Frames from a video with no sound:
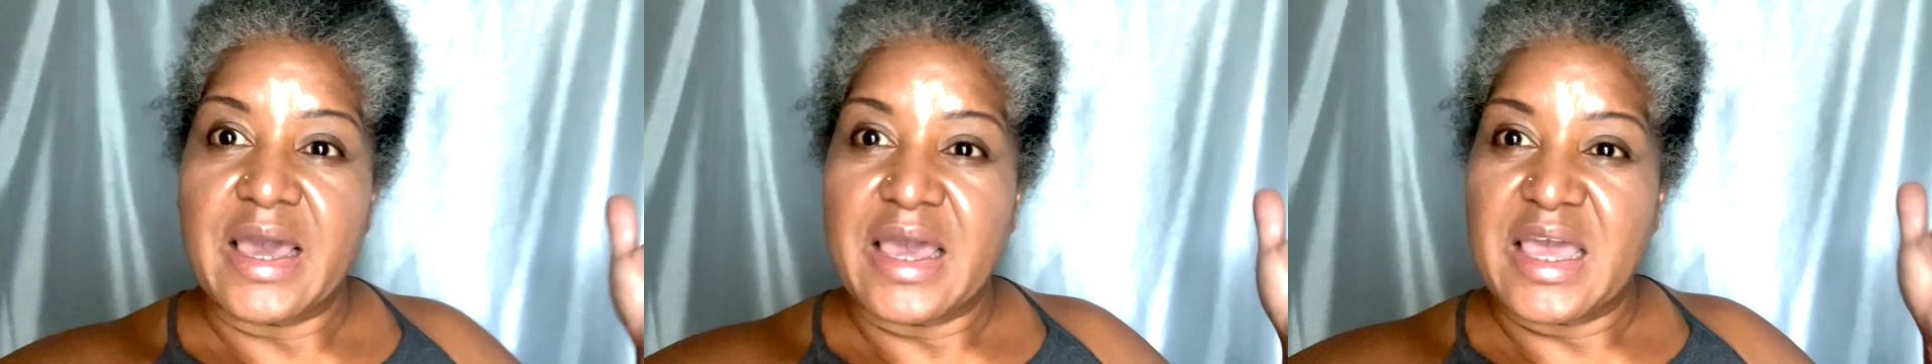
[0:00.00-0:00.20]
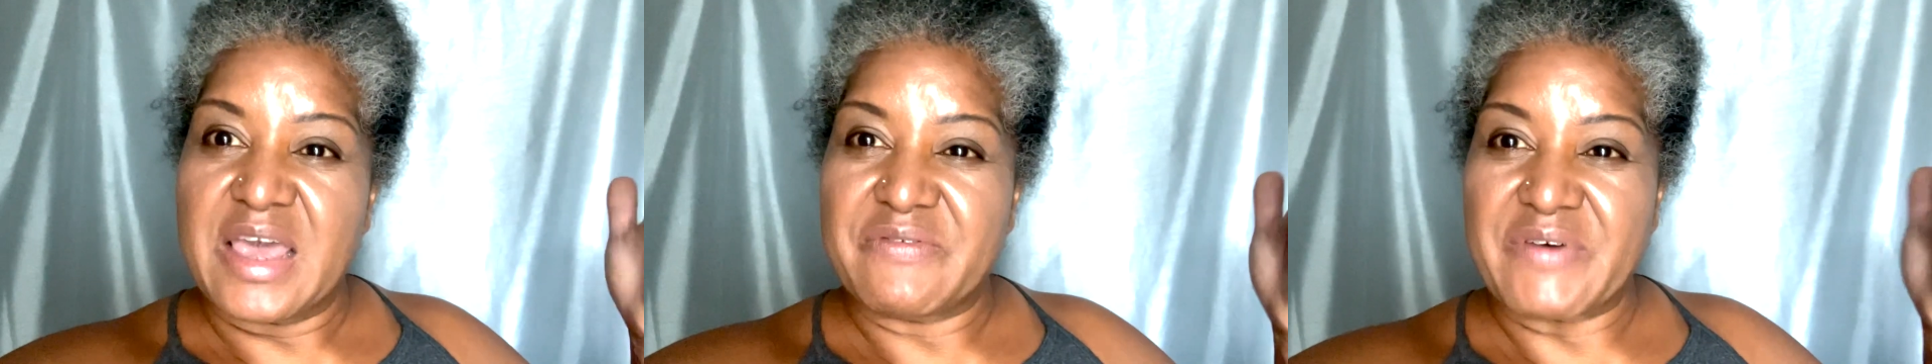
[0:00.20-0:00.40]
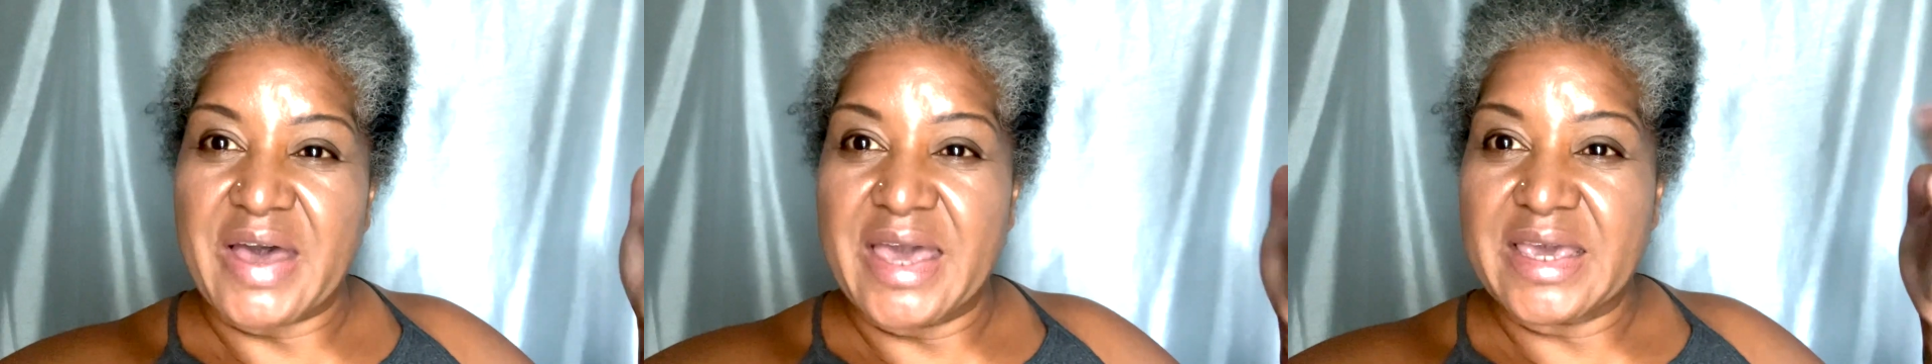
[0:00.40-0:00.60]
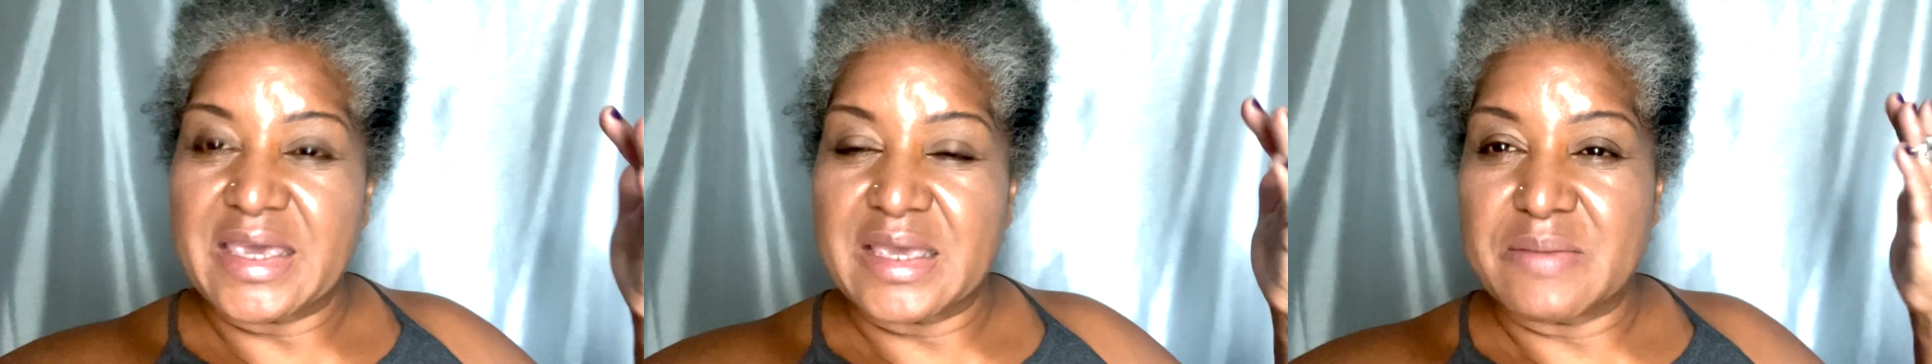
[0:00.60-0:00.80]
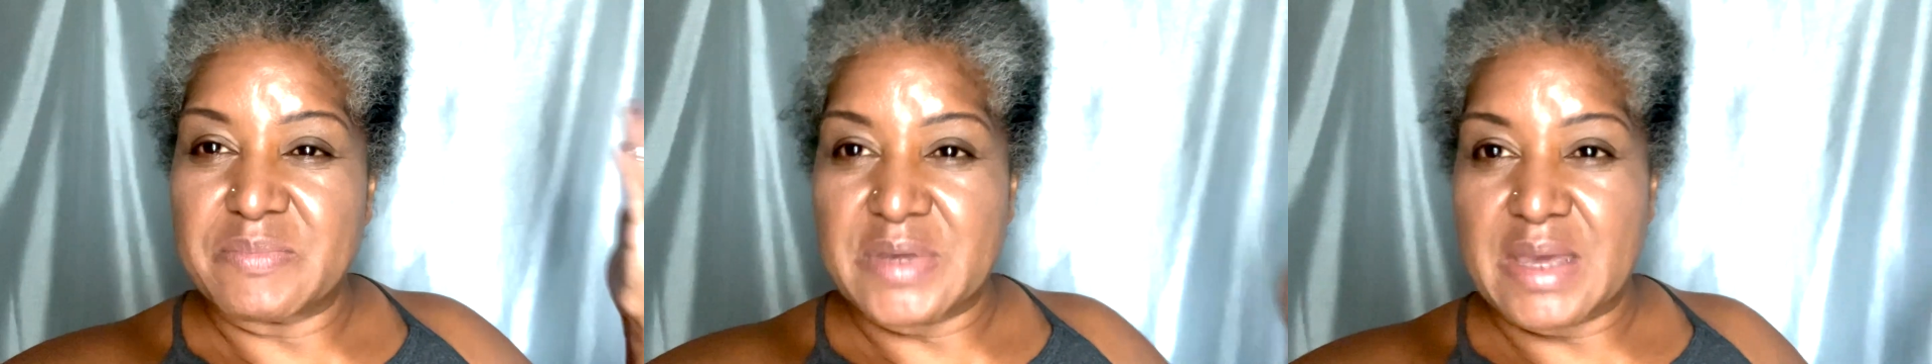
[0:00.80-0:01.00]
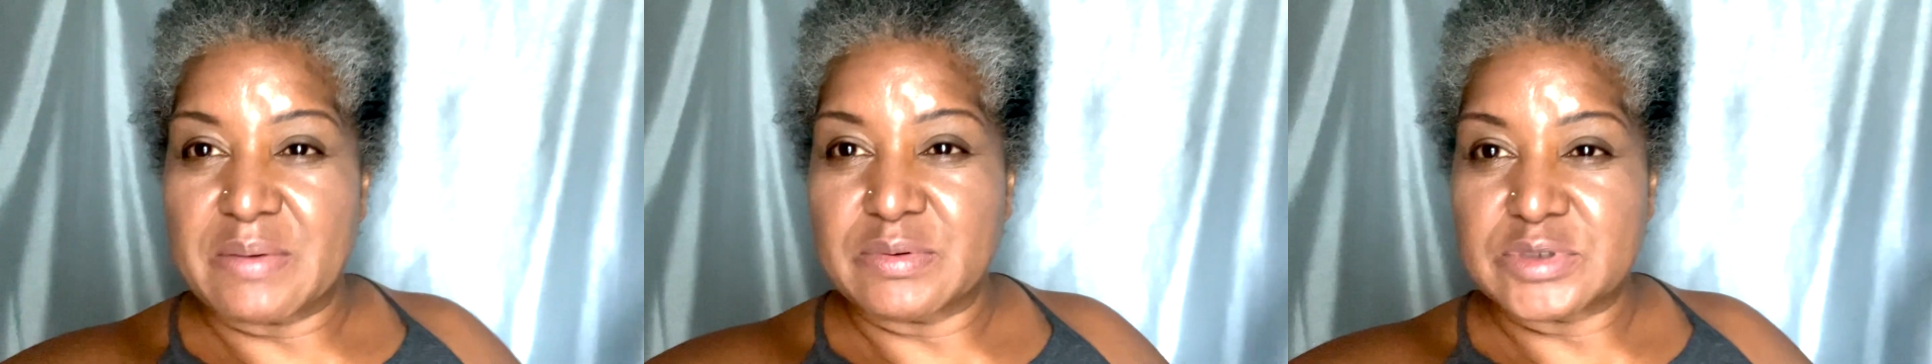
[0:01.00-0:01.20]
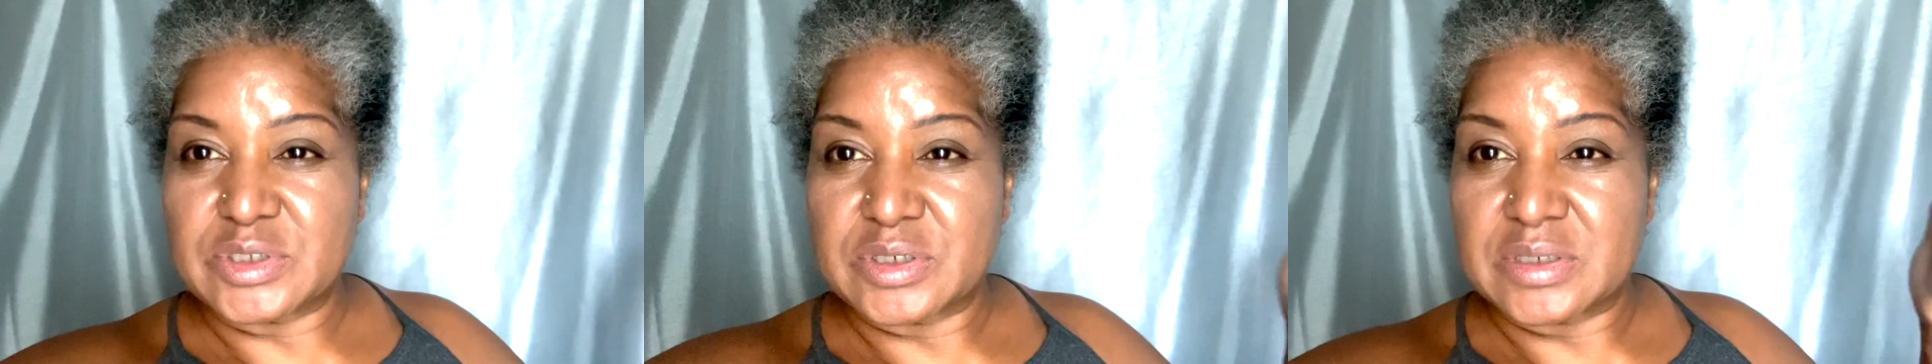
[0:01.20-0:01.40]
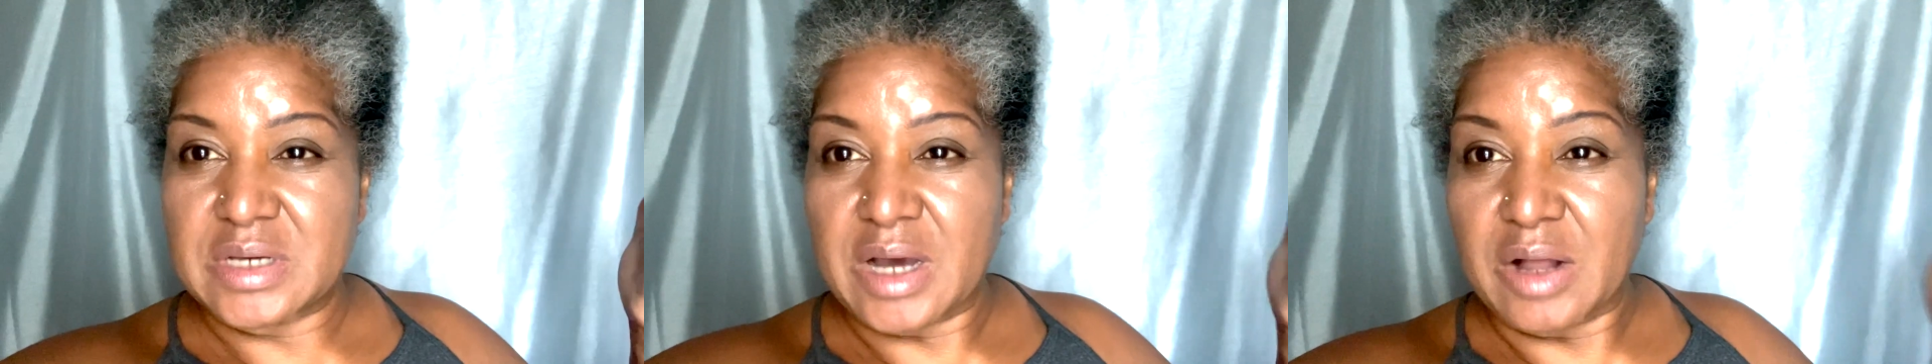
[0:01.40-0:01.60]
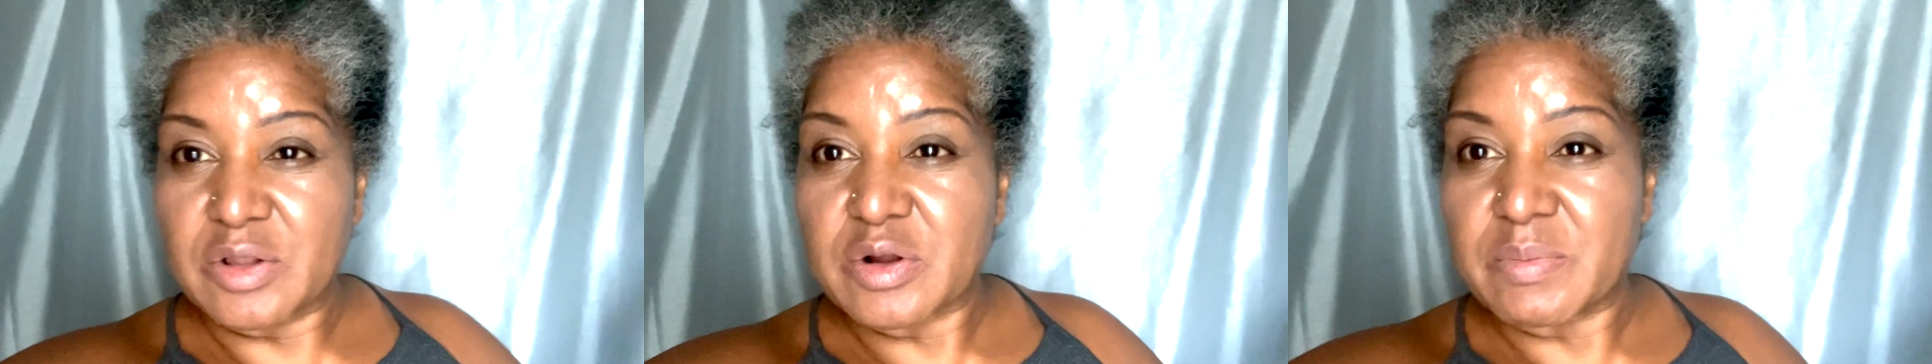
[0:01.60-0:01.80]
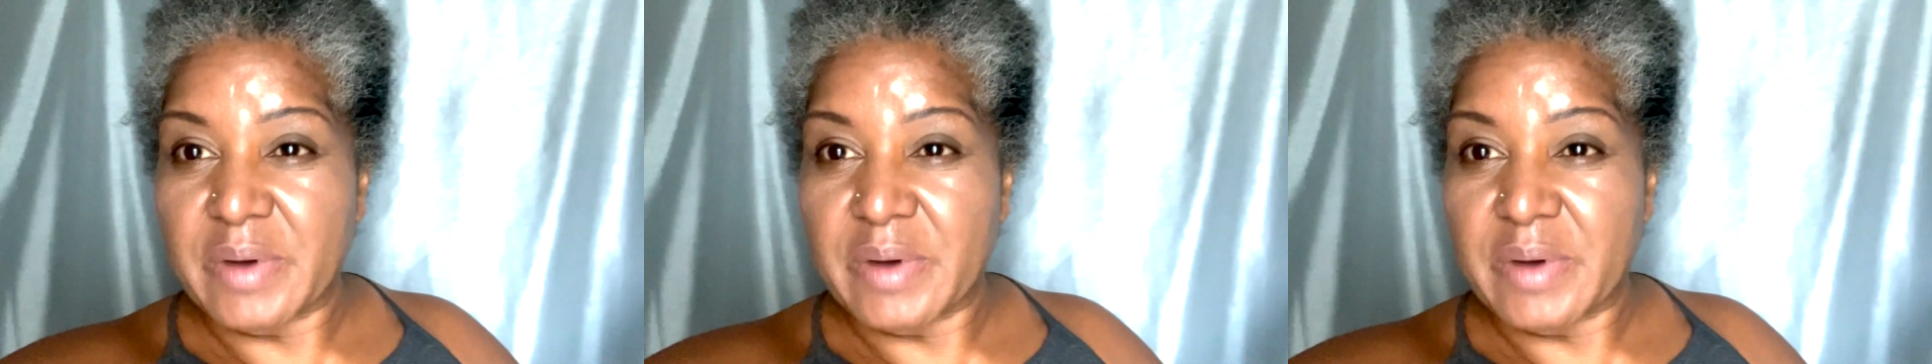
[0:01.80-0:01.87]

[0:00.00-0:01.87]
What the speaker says: if I can be able to color